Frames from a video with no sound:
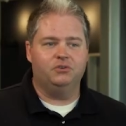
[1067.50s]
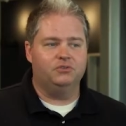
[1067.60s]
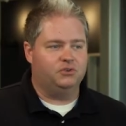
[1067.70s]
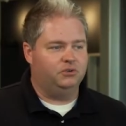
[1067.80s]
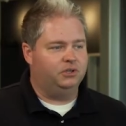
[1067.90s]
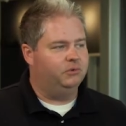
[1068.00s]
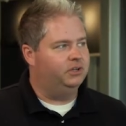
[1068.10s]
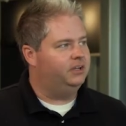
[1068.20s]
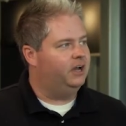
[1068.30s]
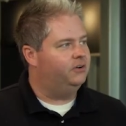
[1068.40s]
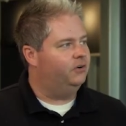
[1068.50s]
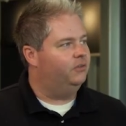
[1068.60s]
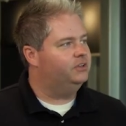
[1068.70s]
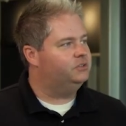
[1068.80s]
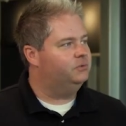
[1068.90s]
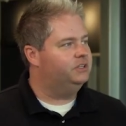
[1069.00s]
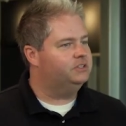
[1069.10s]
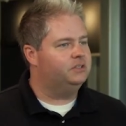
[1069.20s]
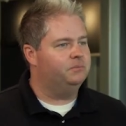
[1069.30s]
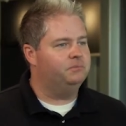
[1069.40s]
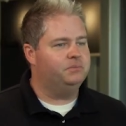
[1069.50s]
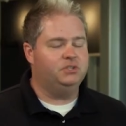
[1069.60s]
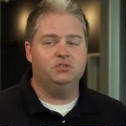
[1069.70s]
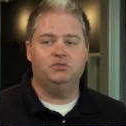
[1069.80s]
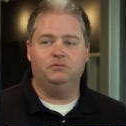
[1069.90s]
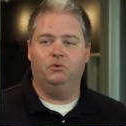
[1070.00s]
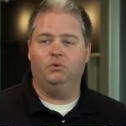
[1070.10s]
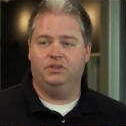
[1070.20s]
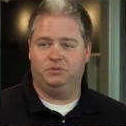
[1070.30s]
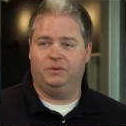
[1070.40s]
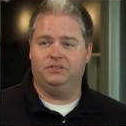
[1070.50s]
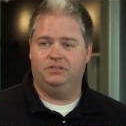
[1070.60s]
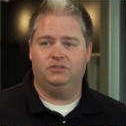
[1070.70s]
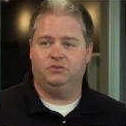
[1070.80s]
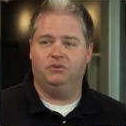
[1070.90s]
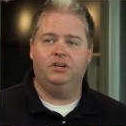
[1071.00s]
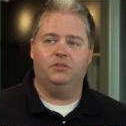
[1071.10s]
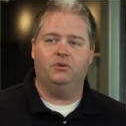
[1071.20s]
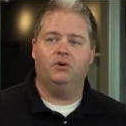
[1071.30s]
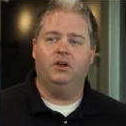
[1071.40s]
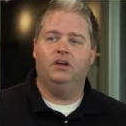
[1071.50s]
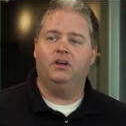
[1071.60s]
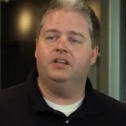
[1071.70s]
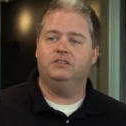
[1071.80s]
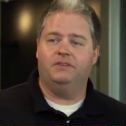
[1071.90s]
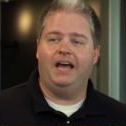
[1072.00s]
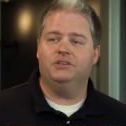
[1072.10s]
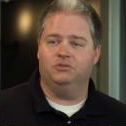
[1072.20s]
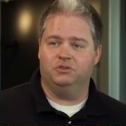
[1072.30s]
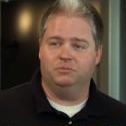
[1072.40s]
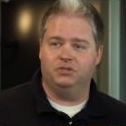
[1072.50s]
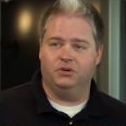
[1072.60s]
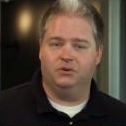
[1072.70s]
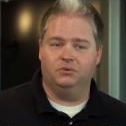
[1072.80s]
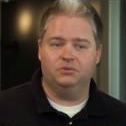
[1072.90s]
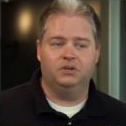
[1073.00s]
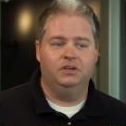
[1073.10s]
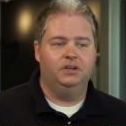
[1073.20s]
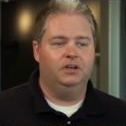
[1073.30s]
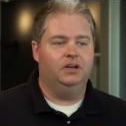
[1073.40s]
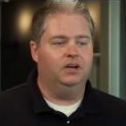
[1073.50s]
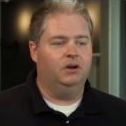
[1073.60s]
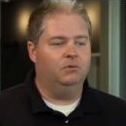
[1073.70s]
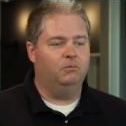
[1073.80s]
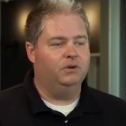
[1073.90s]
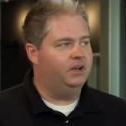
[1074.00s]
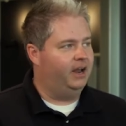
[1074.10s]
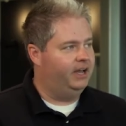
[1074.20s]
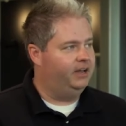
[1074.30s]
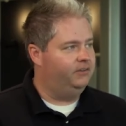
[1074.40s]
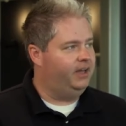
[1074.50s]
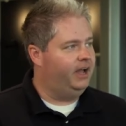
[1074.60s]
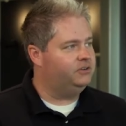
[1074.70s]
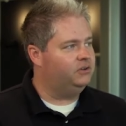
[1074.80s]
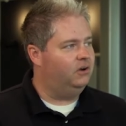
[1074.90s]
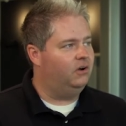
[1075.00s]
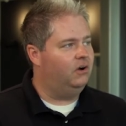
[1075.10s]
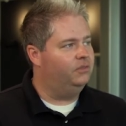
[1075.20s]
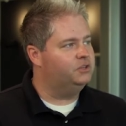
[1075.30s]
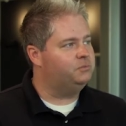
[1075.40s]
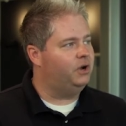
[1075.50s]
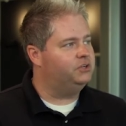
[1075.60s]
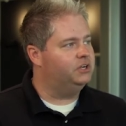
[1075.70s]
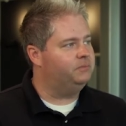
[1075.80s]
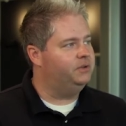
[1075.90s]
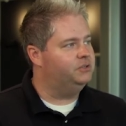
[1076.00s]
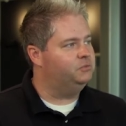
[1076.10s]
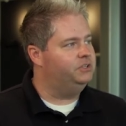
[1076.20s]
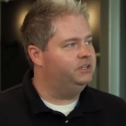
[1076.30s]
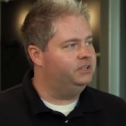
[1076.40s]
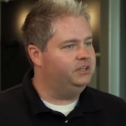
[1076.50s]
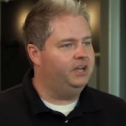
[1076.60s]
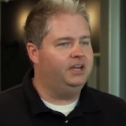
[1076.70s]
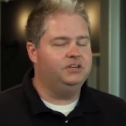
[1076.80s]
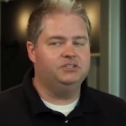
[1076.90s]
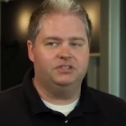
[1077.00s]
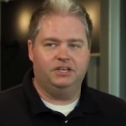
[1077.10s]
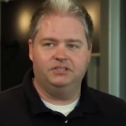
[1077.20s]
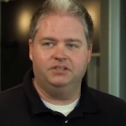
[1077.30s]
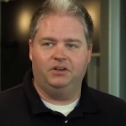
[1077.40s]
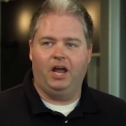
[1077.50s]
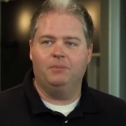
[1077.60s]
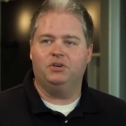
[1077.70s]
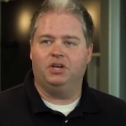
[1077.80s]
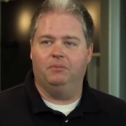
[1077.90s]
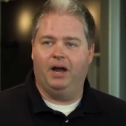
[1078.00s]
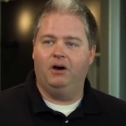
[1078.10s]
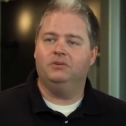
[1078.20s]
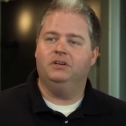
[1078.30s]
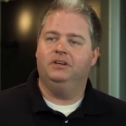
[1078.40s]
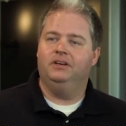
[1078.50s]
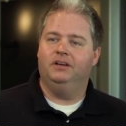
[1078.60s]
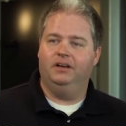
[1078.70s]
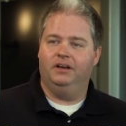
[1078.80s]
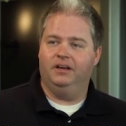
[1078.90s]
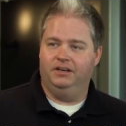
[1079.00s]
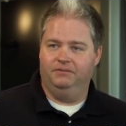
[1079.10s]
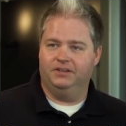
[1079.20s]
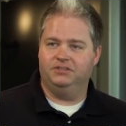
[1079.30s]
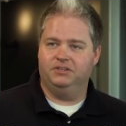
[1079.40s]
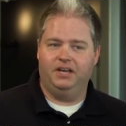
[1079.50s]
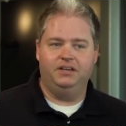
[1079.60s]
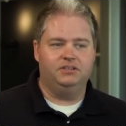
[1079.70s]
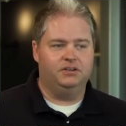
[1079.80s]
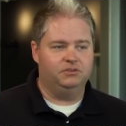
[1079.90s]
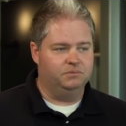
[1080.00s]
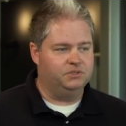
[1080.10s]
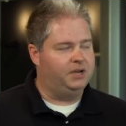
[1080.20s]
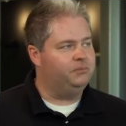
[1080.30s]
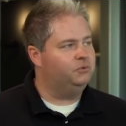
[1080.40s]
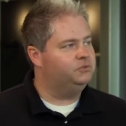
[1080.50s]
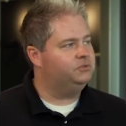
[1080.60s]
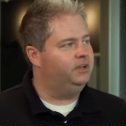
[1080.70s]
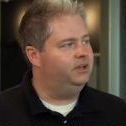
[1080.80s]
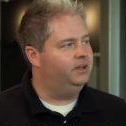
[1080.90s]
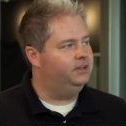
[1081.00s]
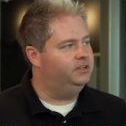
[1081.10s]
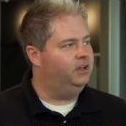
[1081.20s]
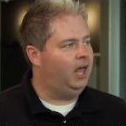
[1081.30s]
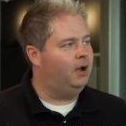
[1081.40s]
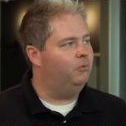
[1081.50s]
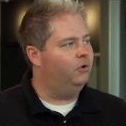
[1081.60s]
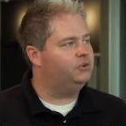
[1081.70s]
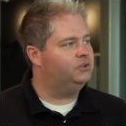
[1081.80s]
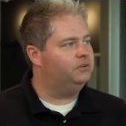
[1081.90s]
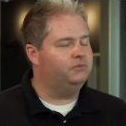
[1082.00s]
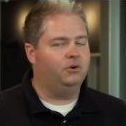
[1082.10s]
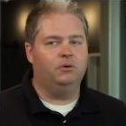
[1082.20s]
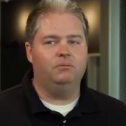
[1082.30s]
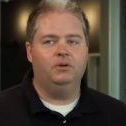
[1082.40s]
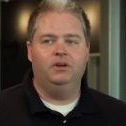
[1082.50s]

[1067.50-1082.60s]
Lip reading: and certainly we encountered on this one, is the potential for asbestos or any other kinds of hazardous materials. We got ahead of that on this project because we did engage a testing lab to come out and investigate, take some samples, and did lab work to confirm,